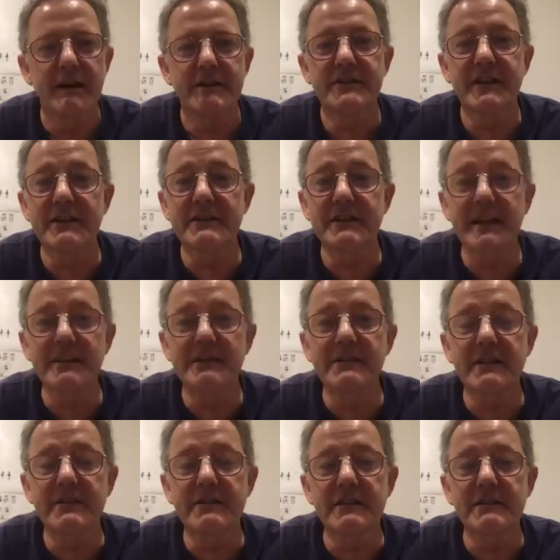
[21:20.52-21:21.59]

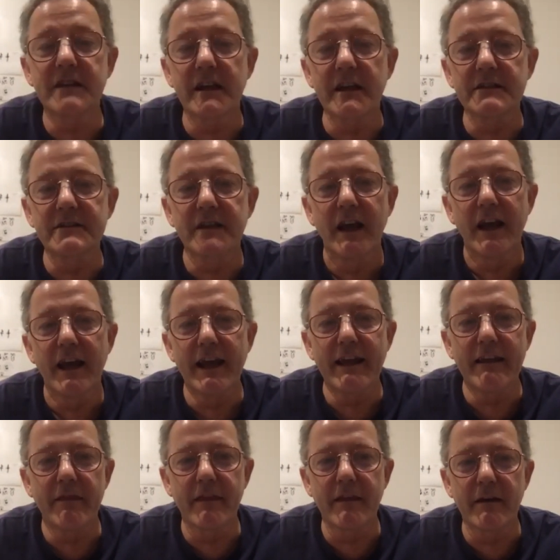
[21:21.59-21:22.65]
1666
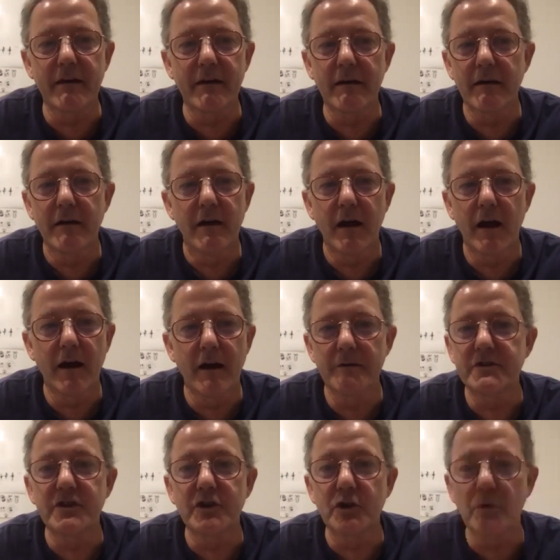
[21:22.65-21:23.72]
in the
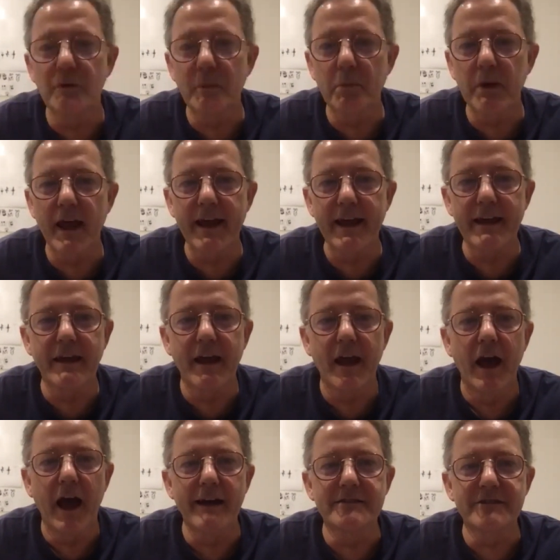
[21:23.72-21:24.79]
to do with the plague,
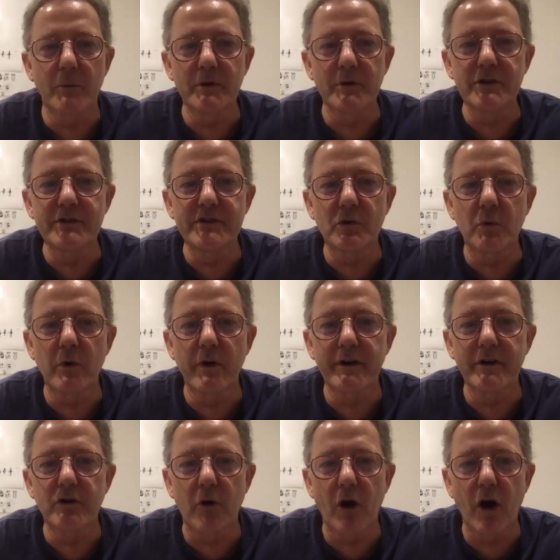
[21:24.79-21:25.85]
and someone used the word
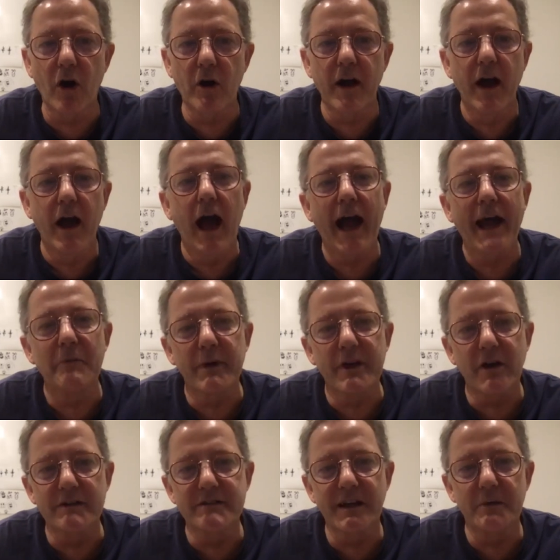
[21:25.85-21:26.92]
grog. And
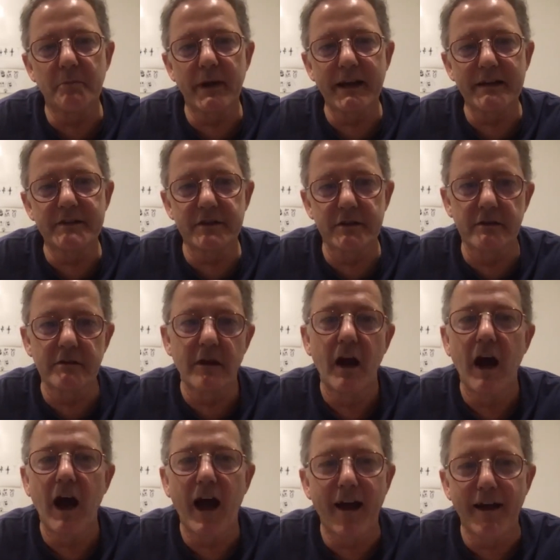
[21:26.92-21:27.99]
because I'd been to
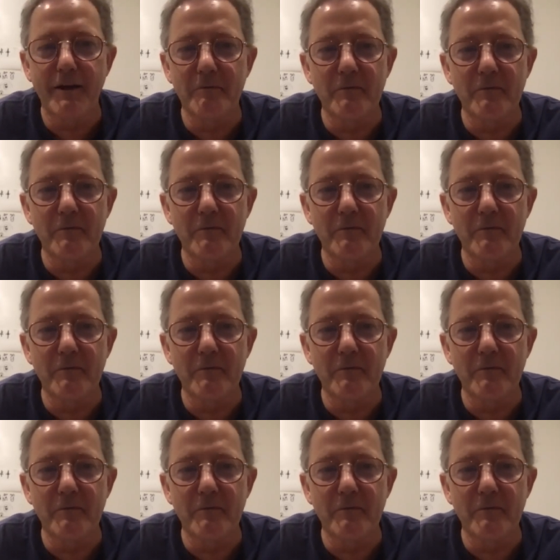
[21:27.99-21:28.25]
a